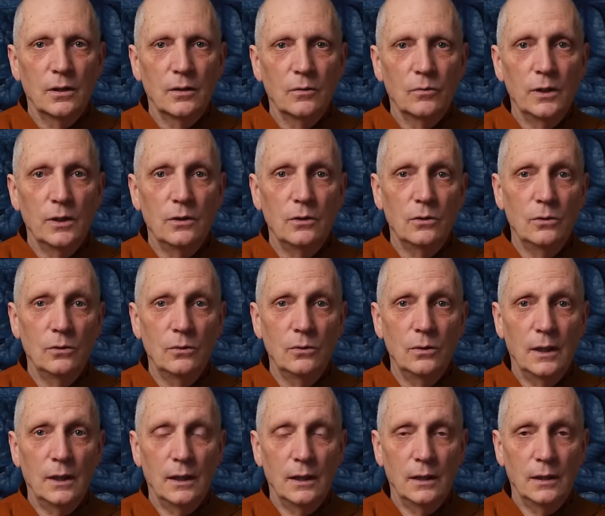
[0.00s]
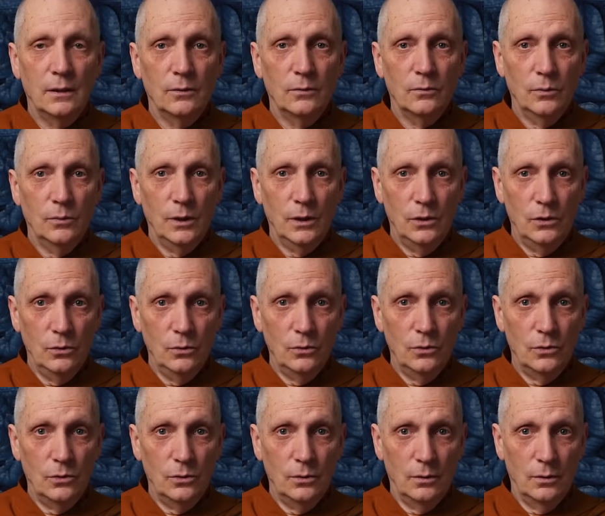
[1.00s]
We do, uh, we do
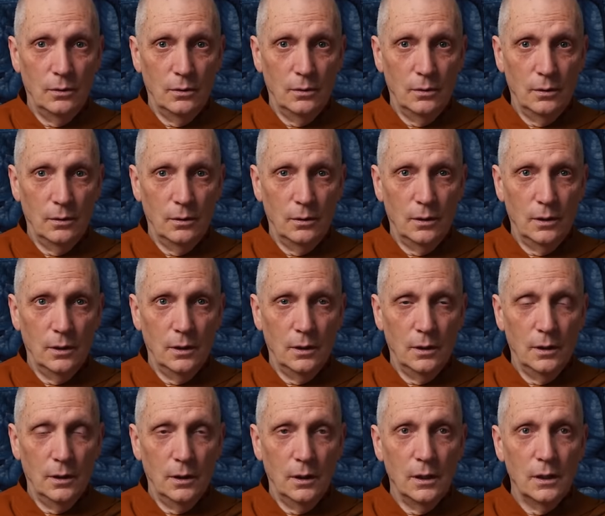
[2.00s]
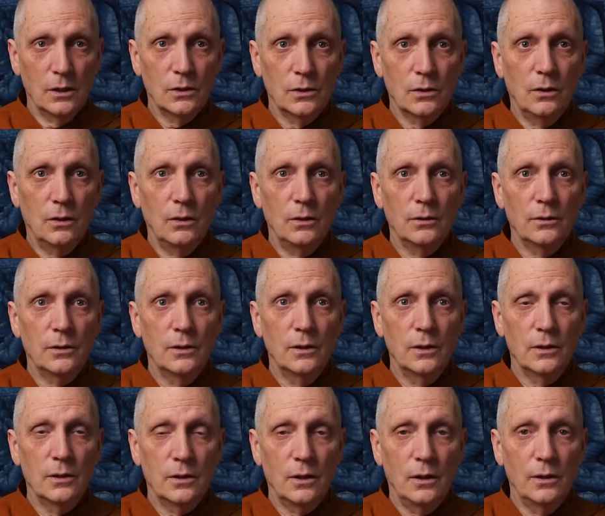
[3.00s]
uh, exalt
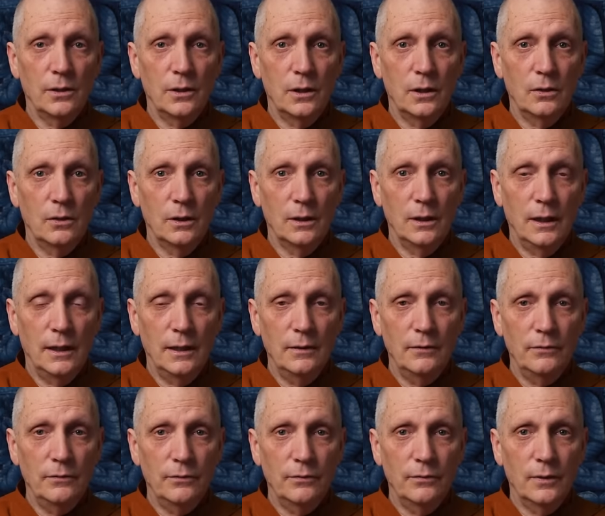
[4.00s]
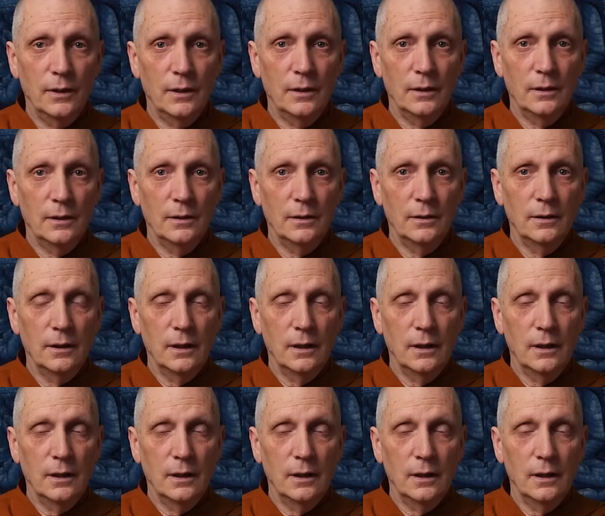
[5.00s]
the solitary life. Uh,